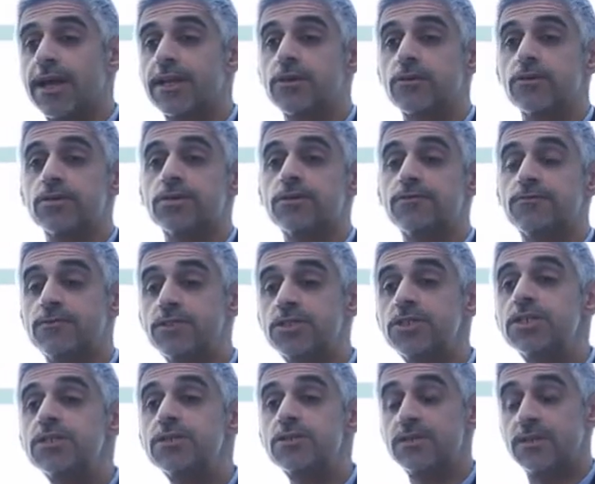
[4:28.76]
or a
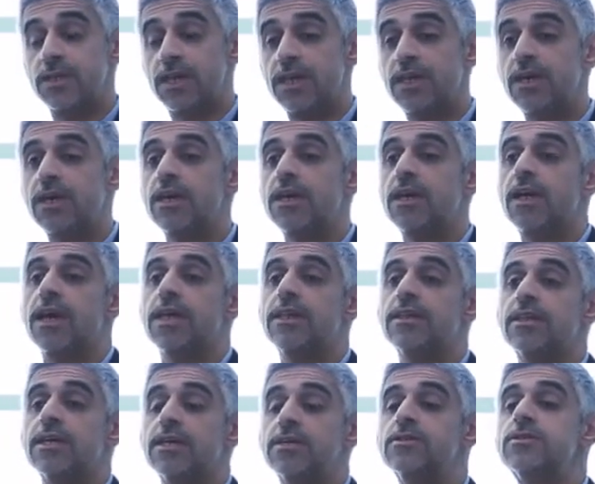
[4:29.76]
deficiency in
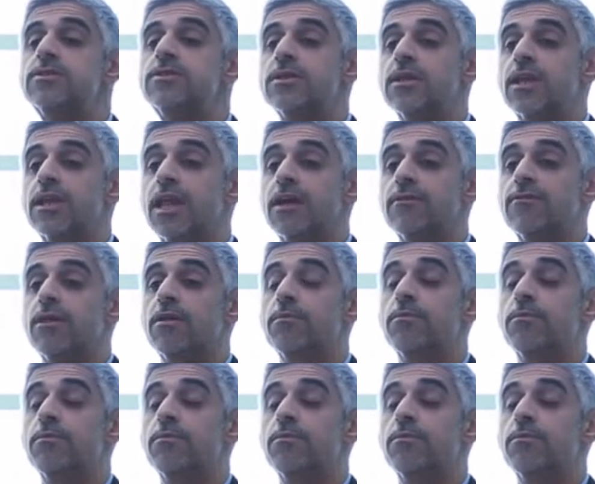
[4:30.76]
the insulin level,